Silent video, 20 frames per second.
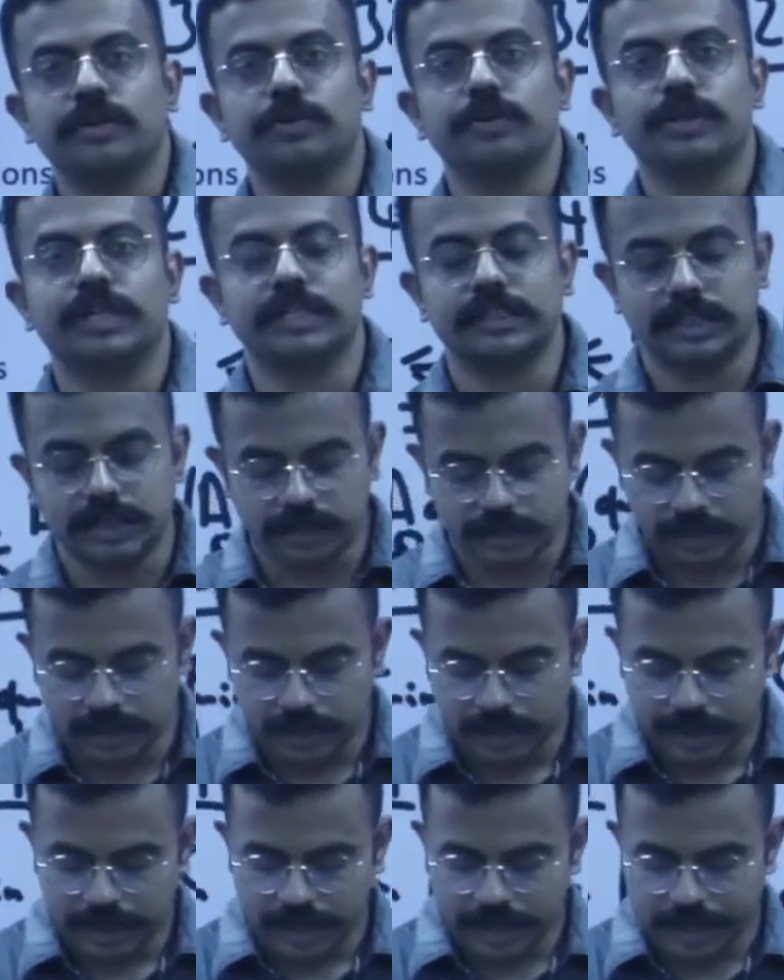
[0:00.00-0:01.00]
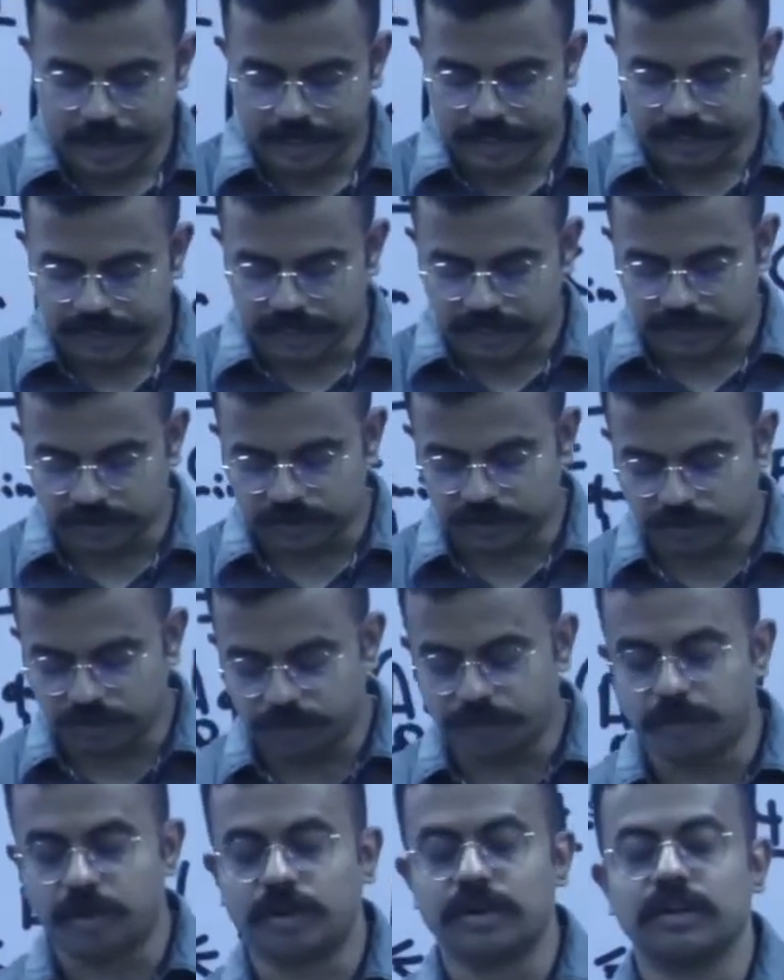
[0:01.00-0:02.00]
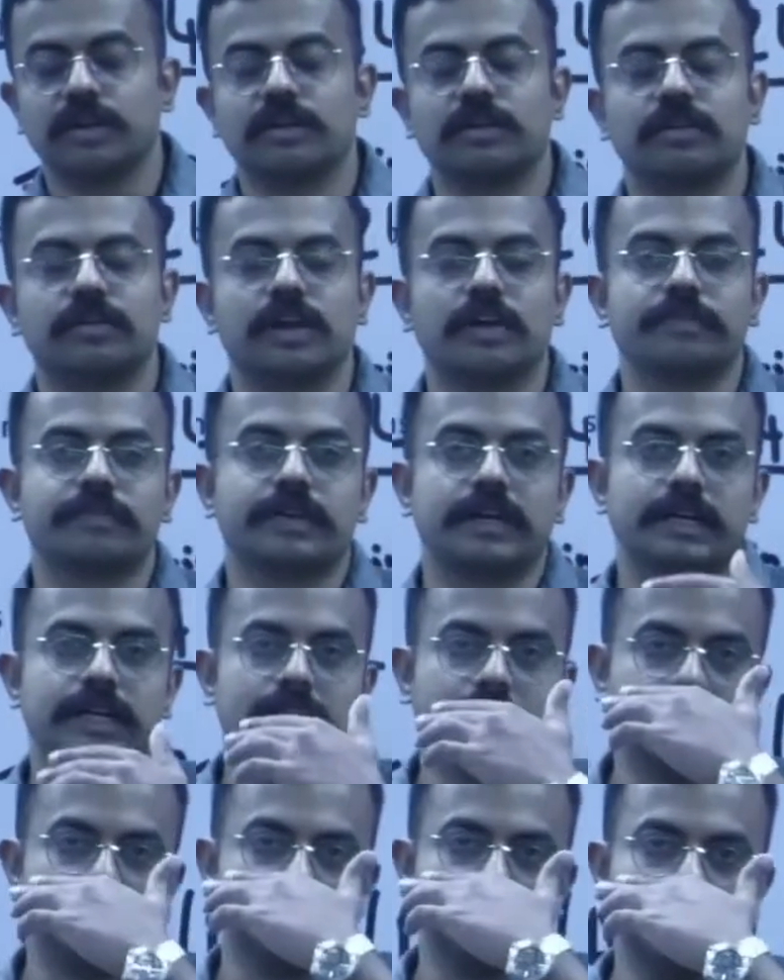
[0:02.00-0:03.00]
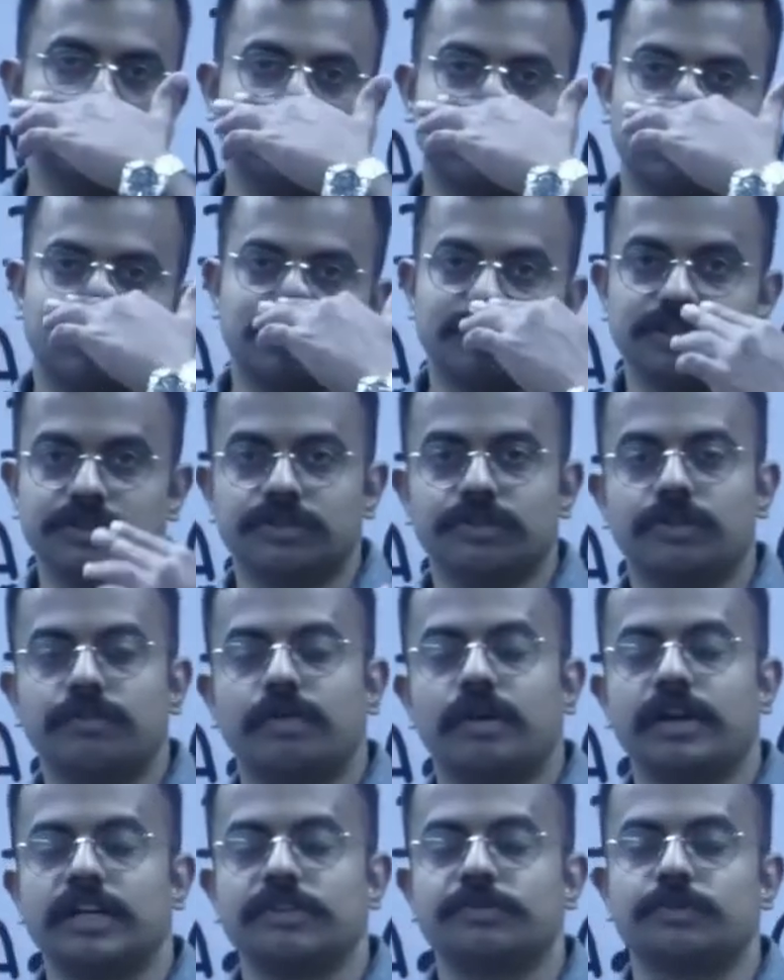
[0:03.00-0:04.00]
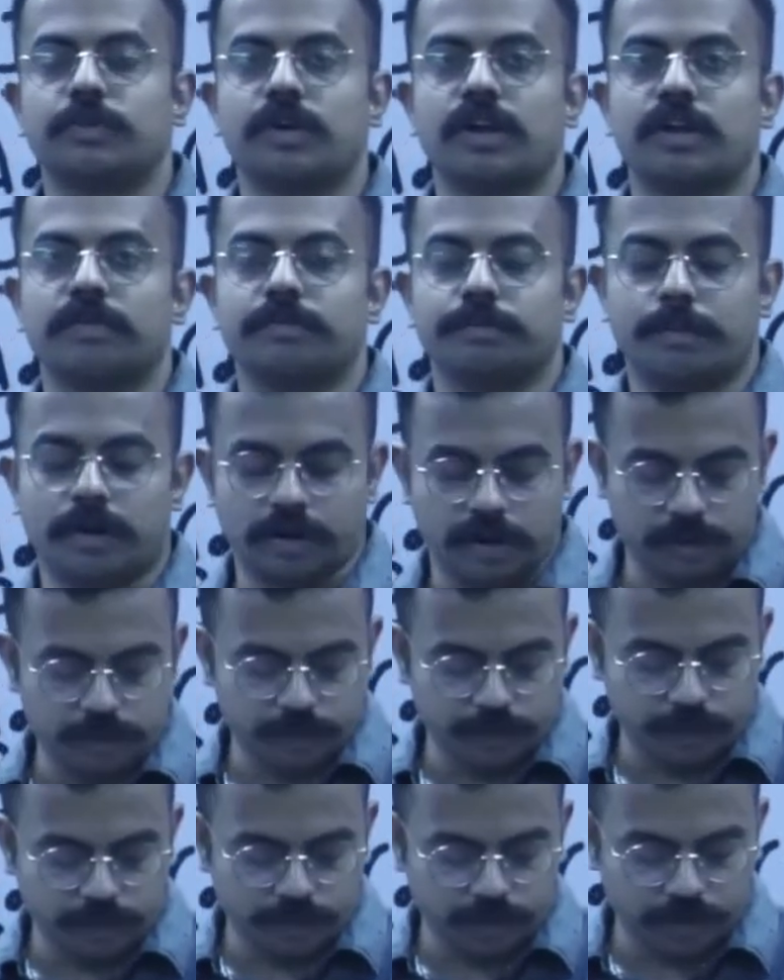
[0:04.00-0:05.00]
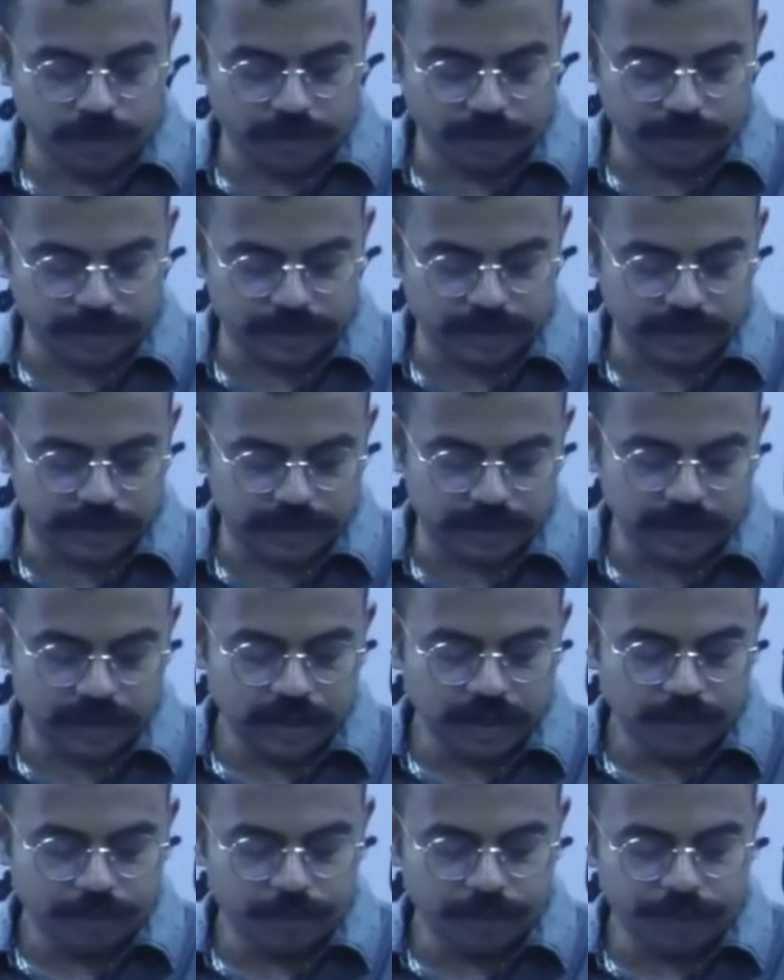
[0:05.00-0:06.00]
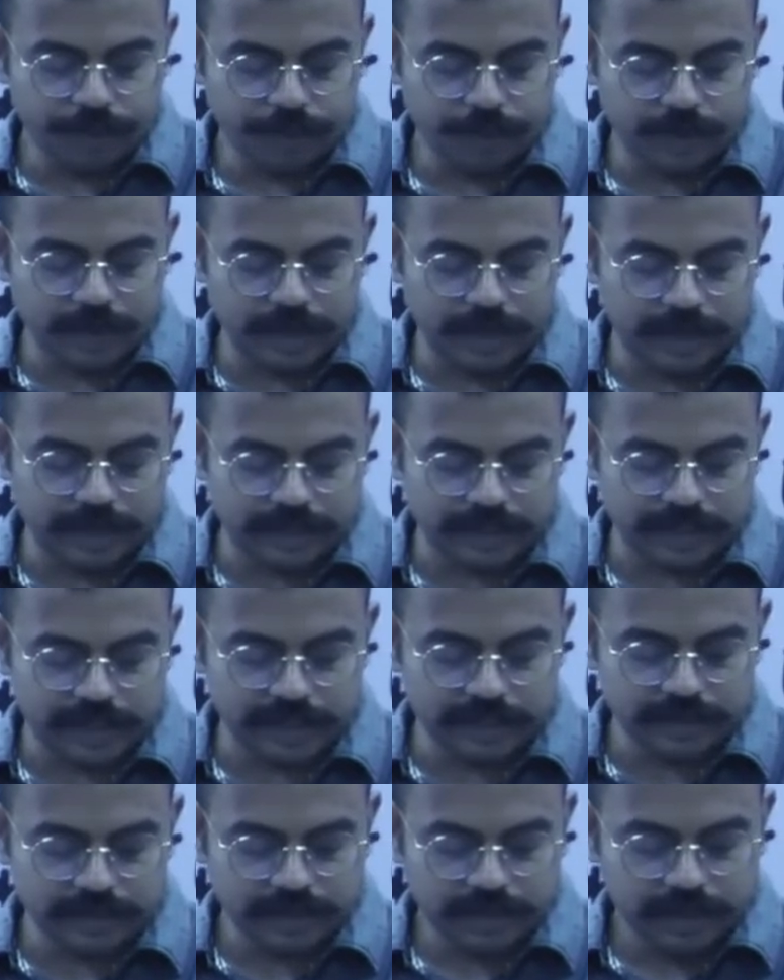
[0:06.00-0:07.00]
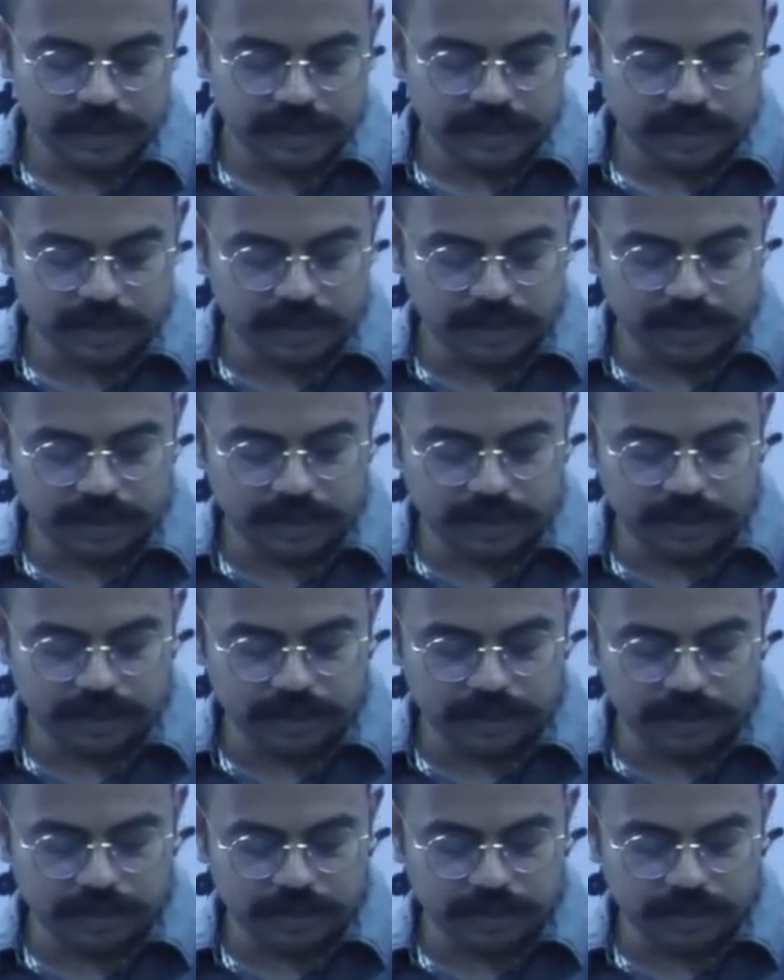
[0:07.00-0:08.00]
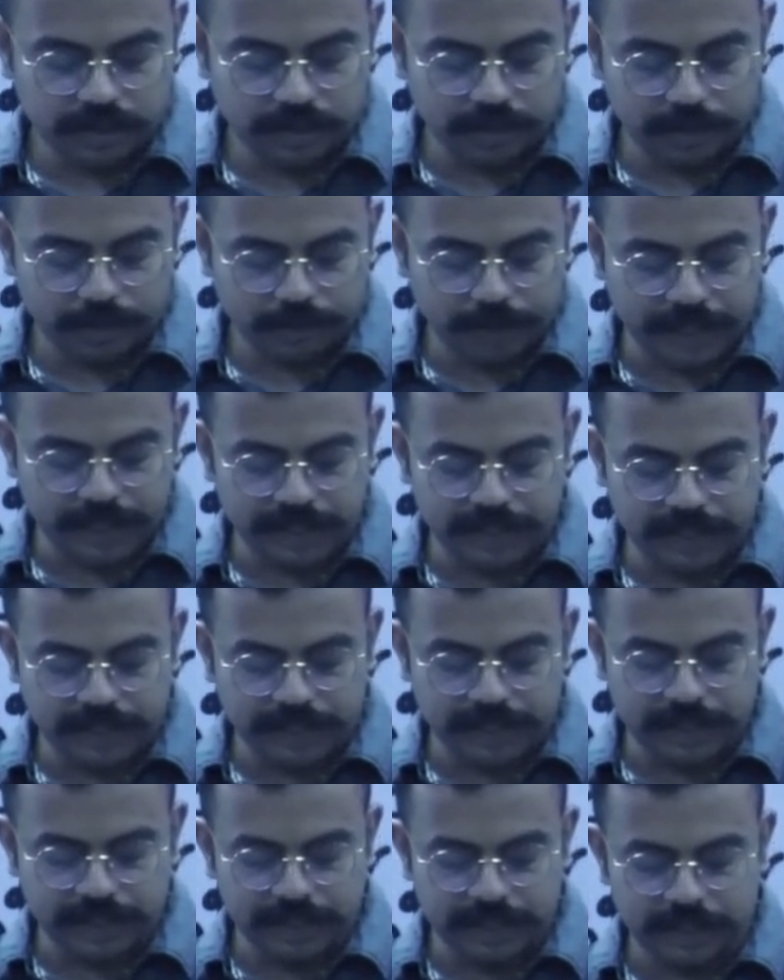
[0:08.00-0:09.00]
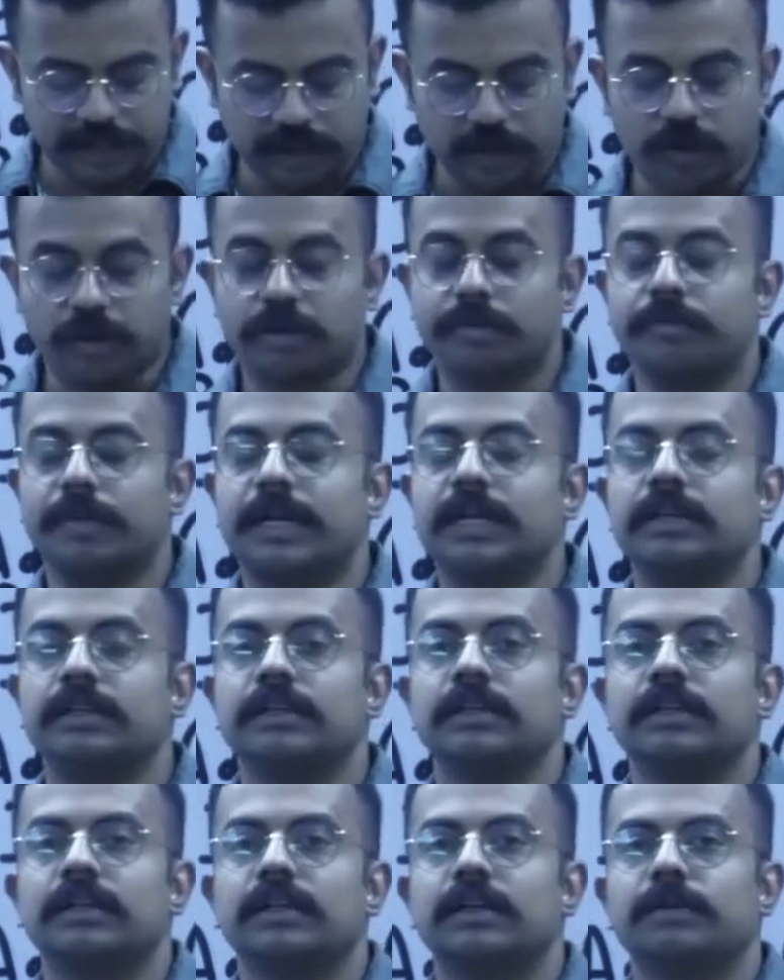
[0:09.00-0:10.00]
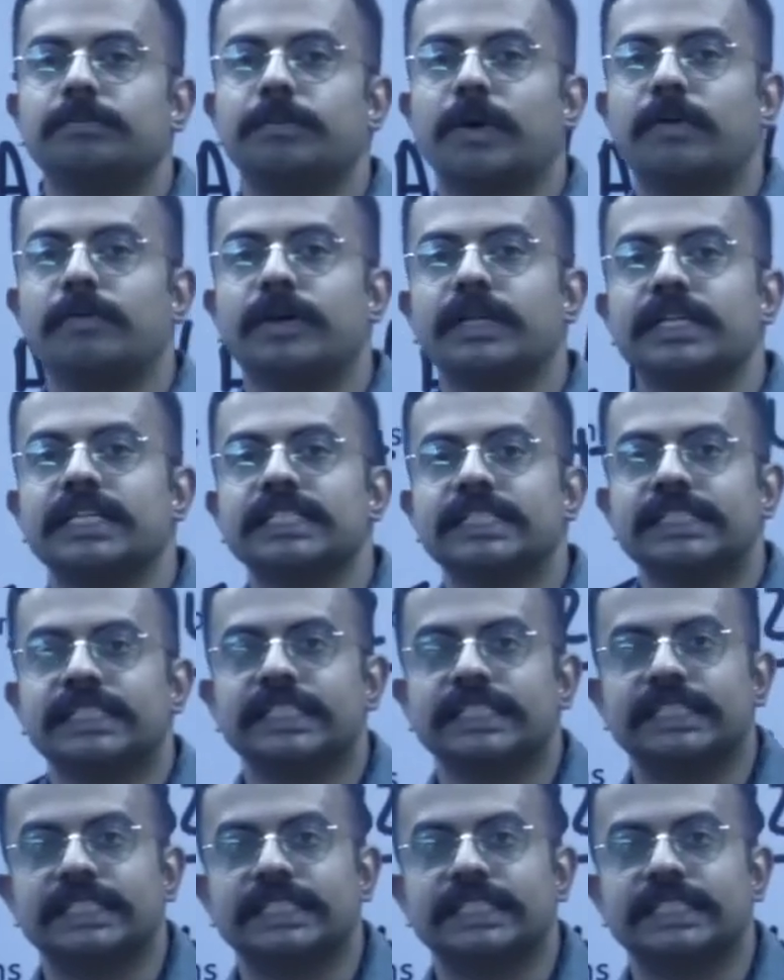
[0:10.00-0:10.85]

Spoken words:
during the elections. So model code of conduct, you know what is model code of conduct. Before elections, majorly the government power is